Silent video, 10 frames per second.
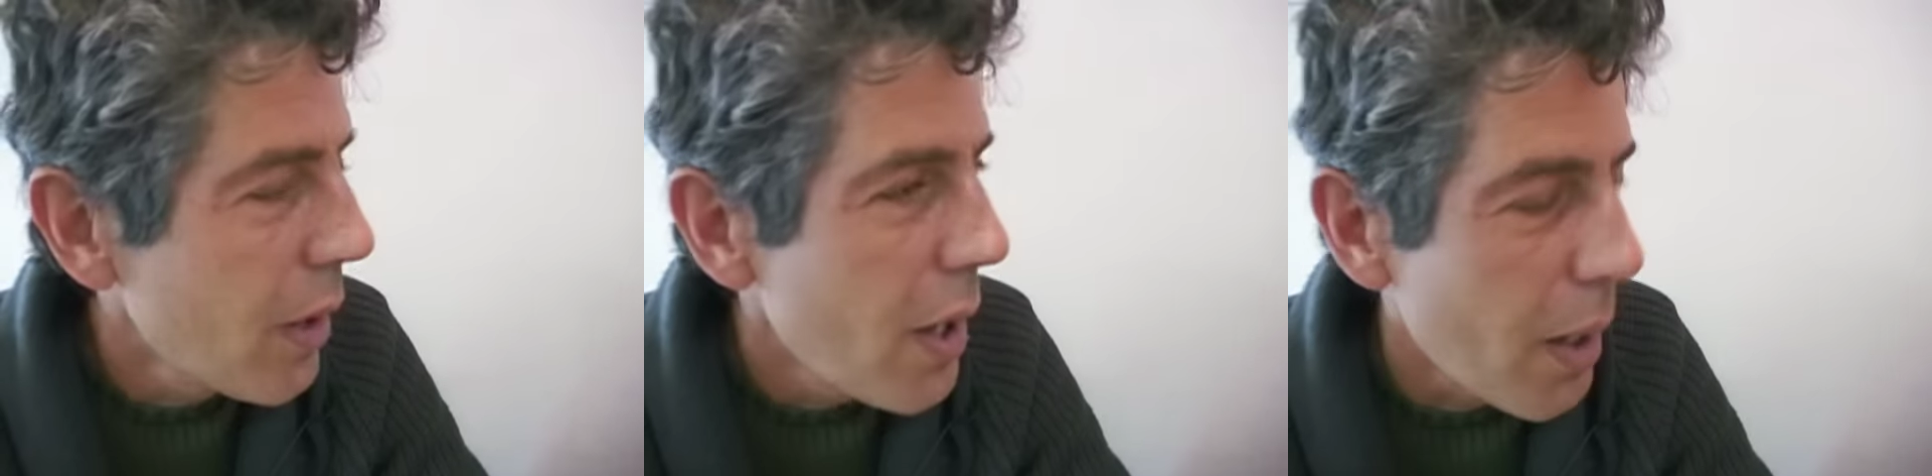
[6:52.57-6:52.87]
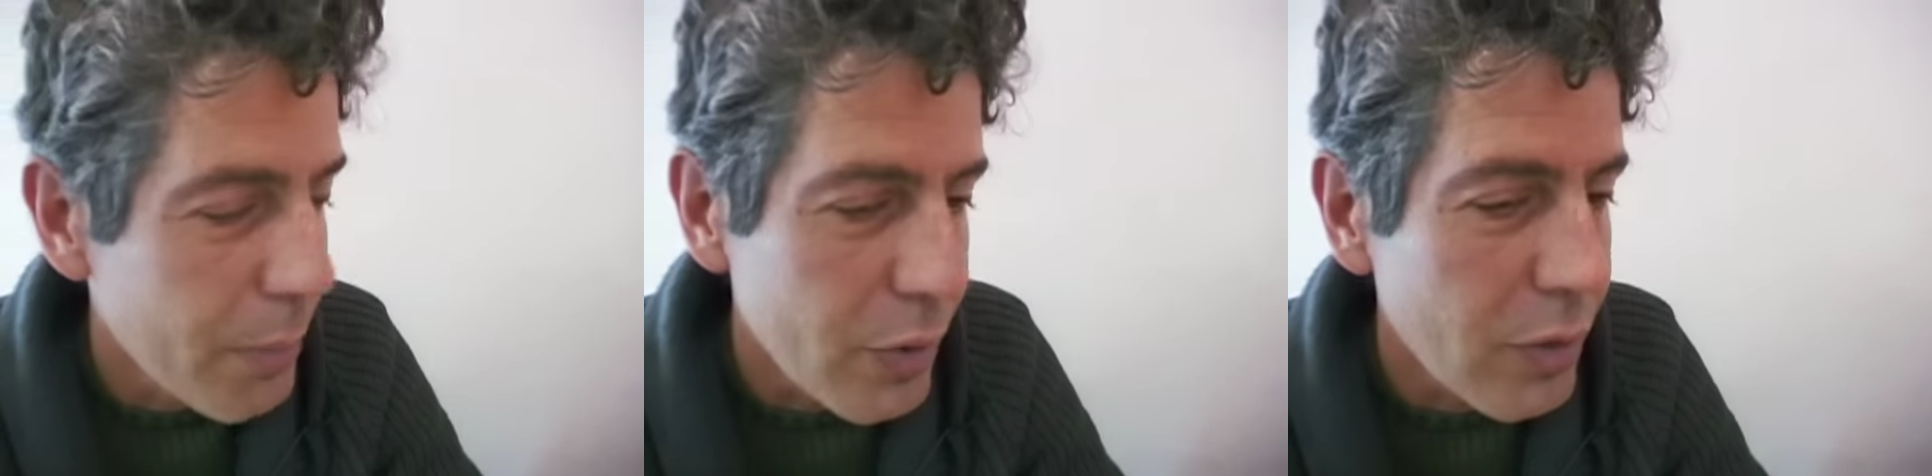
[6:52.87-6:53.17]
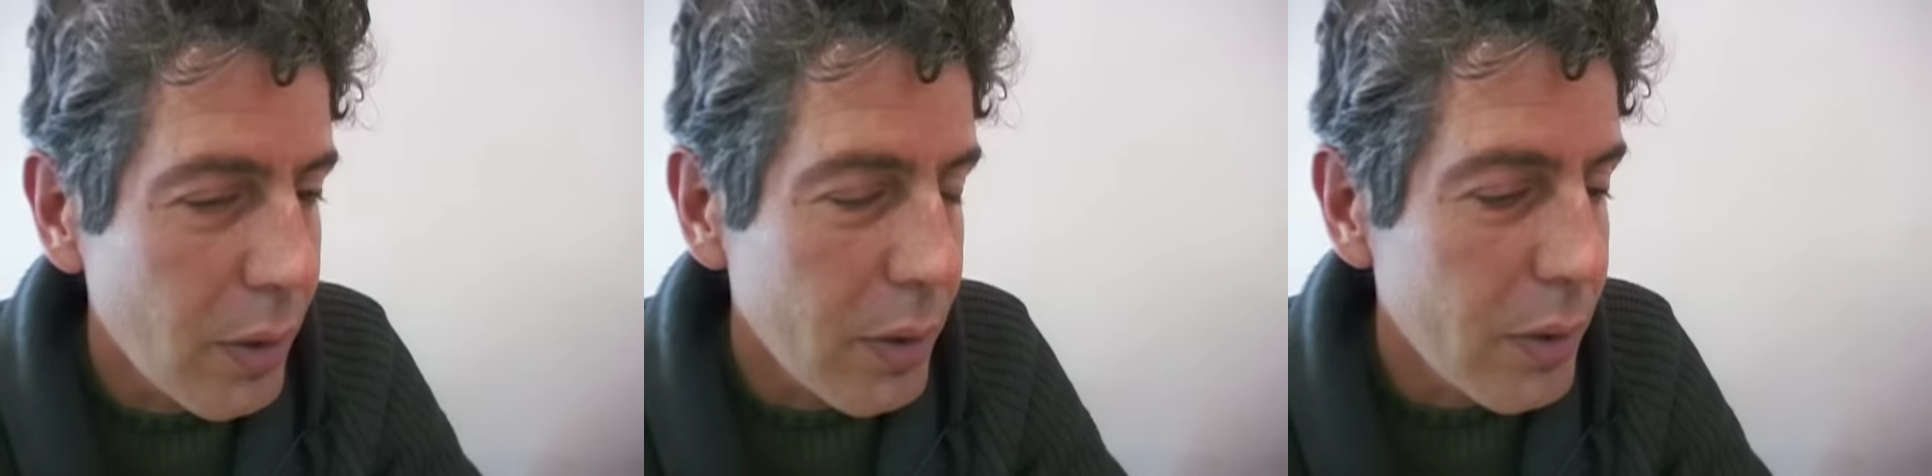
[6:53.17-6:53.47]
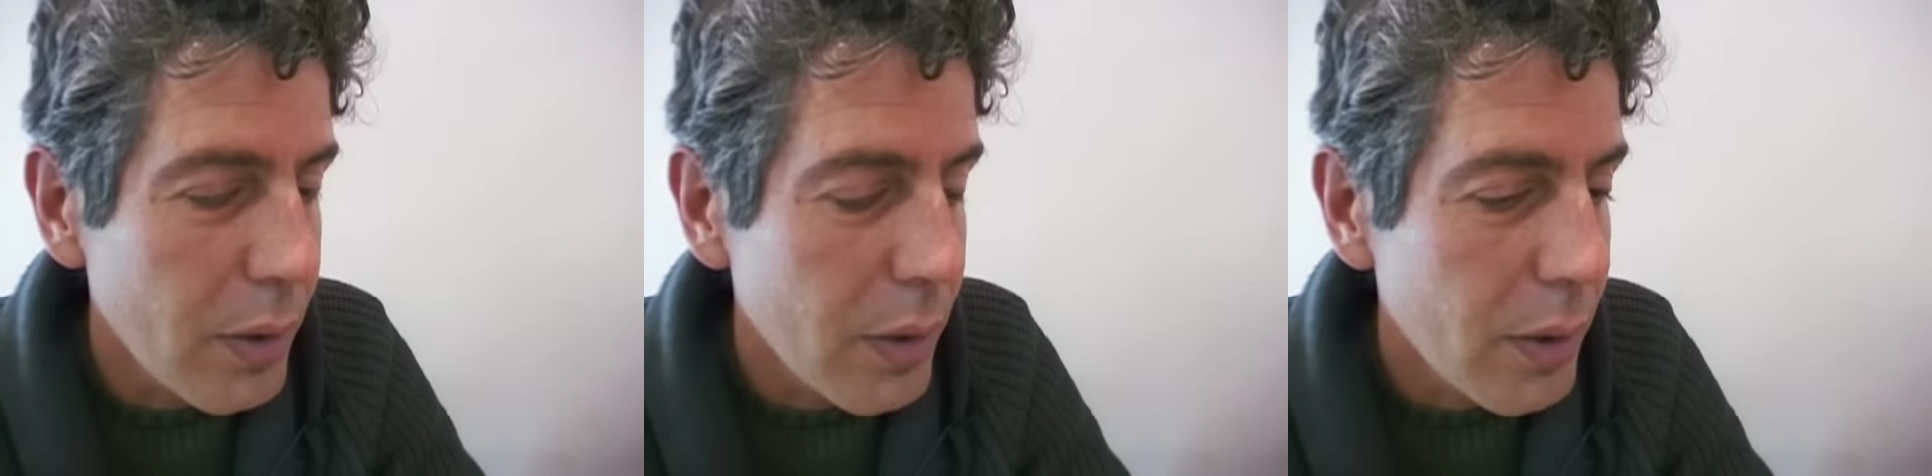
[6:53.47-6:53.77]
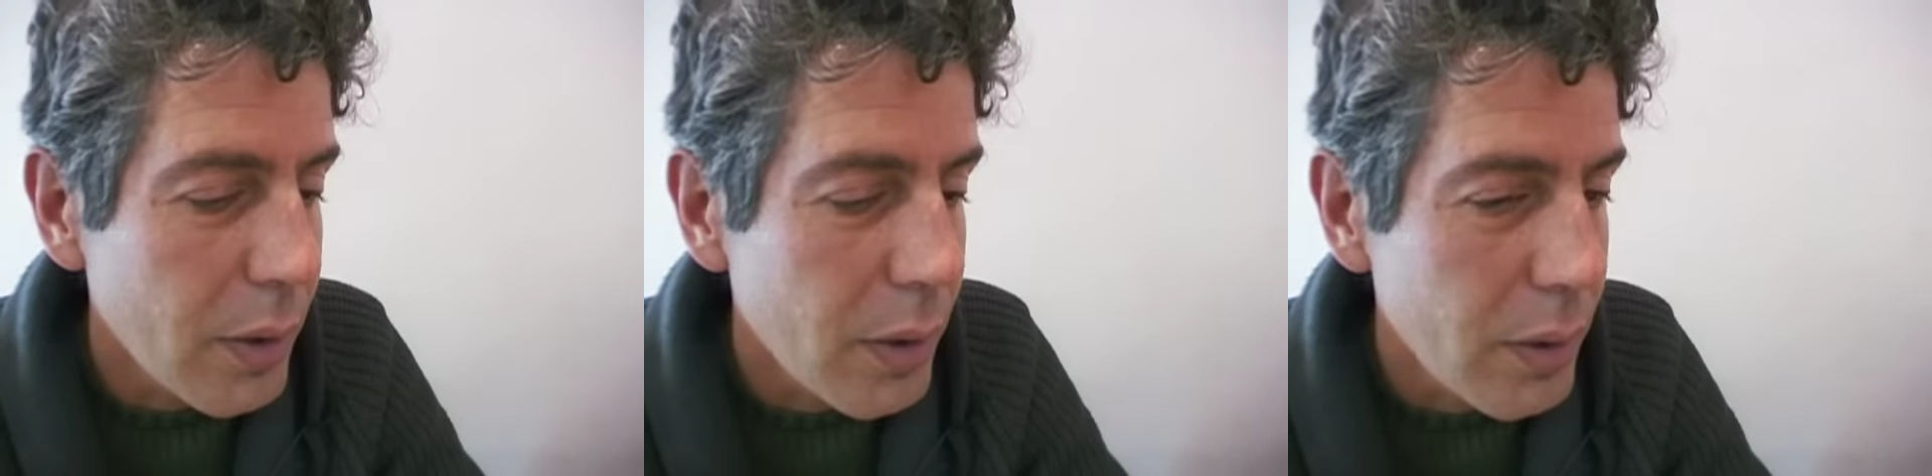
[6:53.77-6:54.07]
I'm going to start
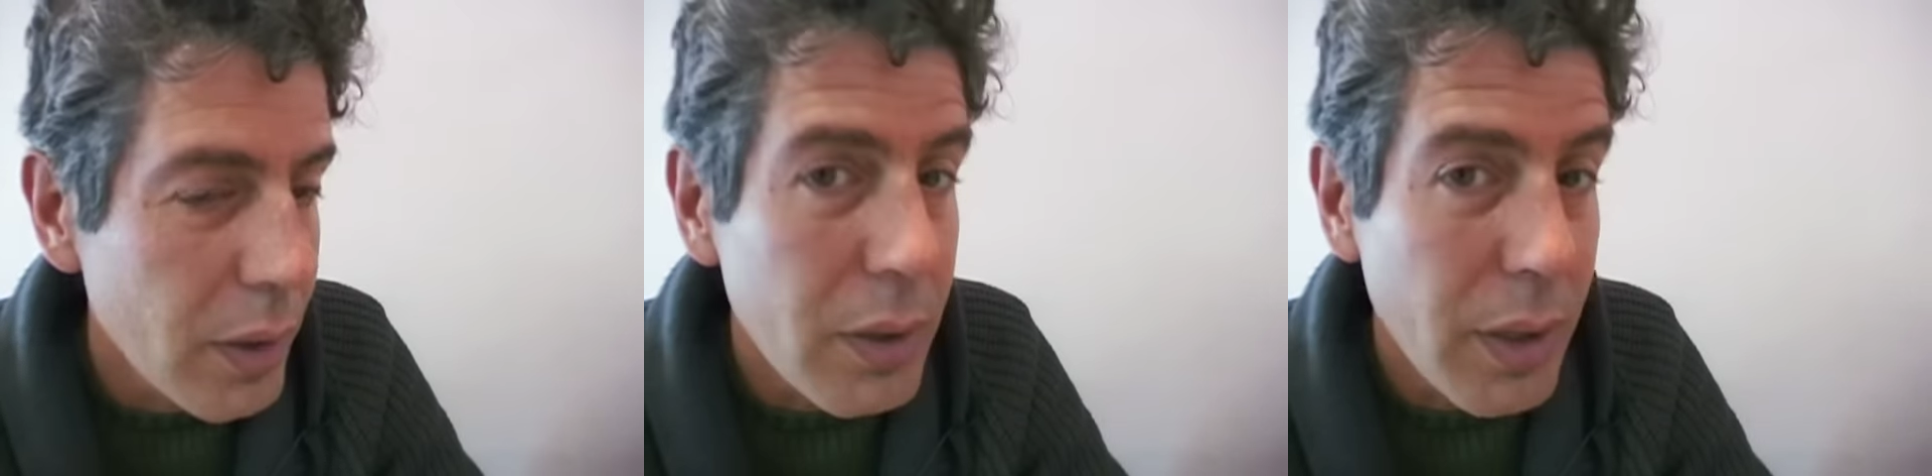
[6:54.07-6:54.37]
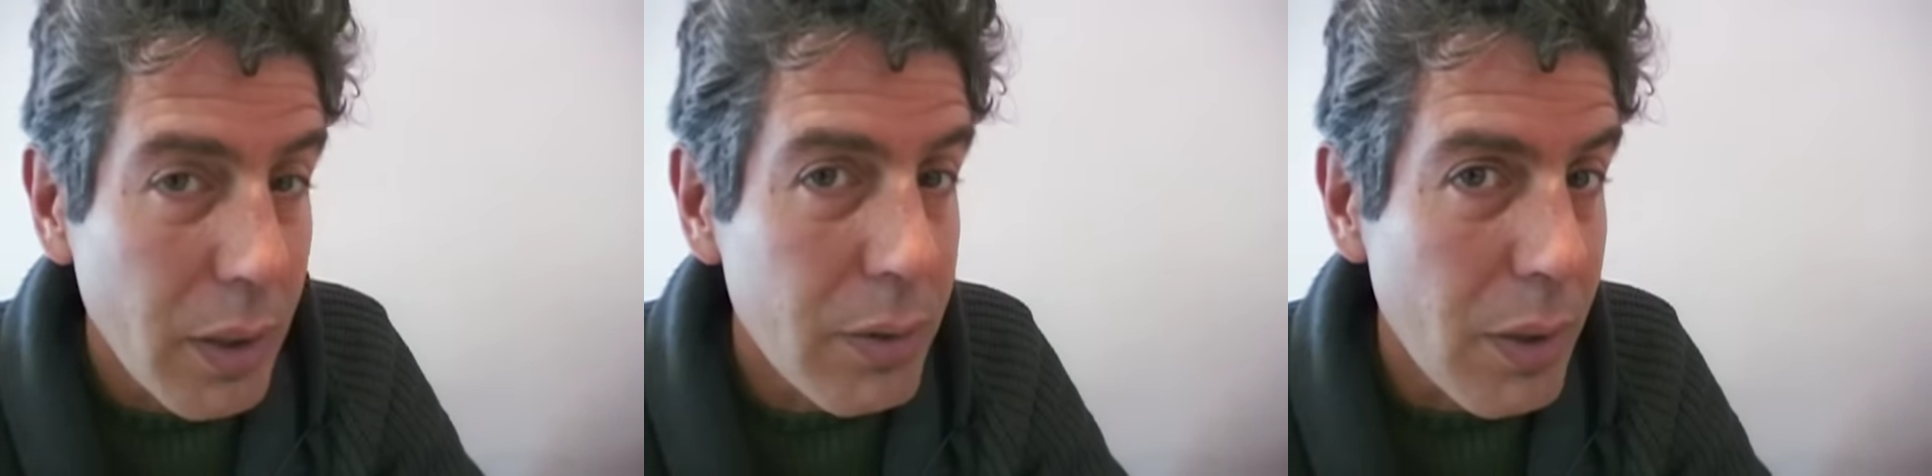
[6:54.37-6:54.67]
a little league